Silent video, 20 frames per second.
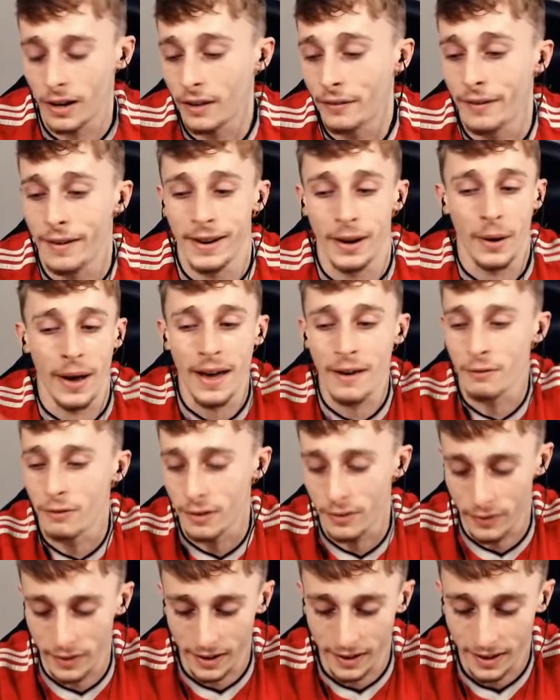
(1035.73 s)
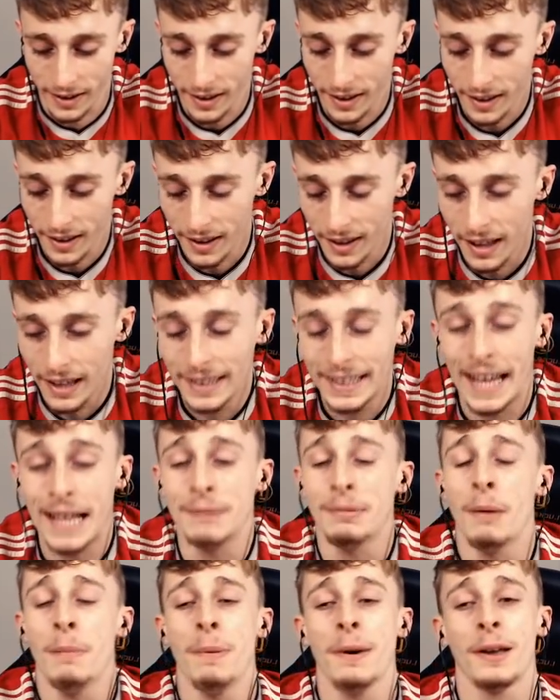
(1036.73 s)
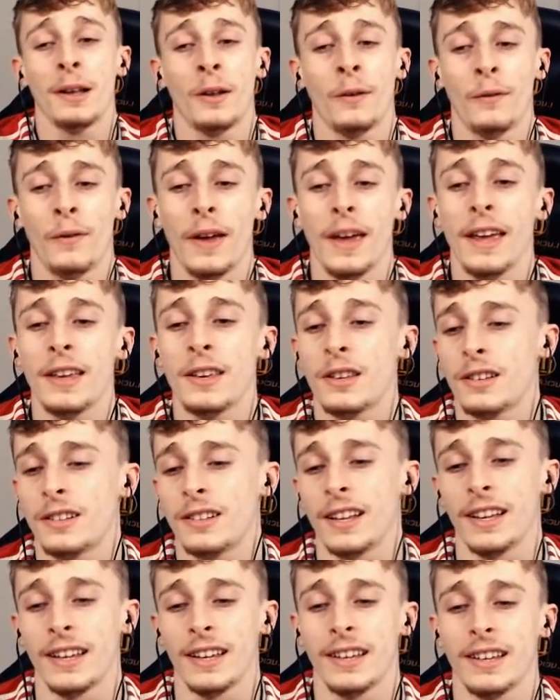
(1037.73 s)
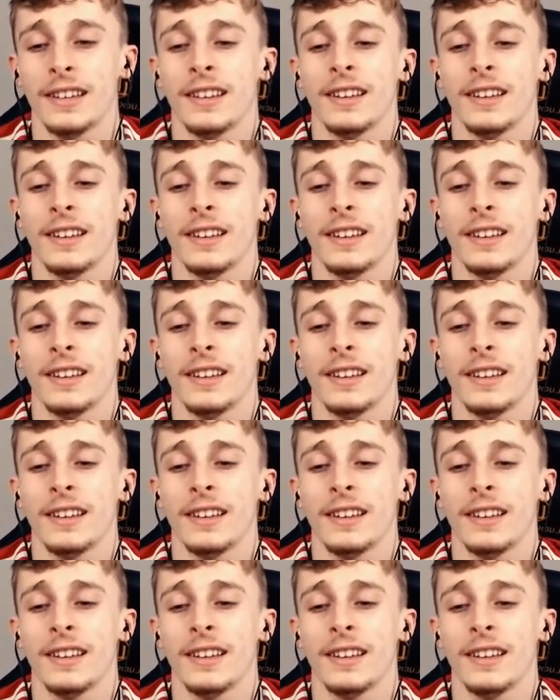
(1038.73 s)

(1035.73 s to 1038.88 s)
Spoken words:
find out everything. That's my biggest fear, just, like...